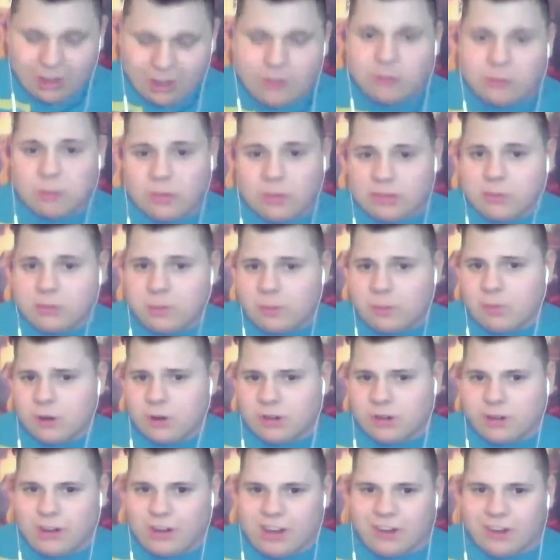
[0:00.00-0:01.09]
It must have been a
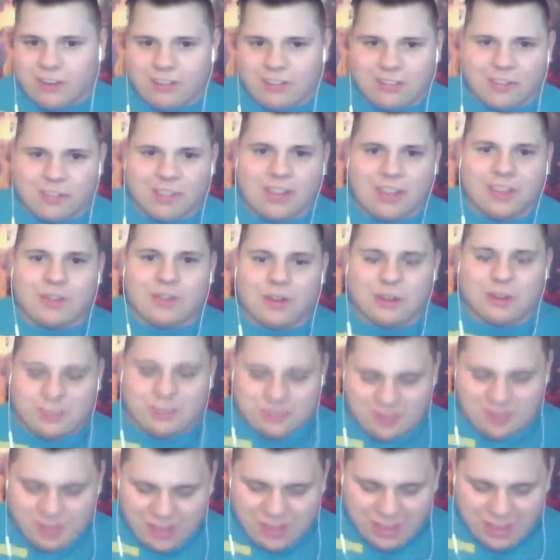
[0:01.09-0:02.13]
printing error for the other race.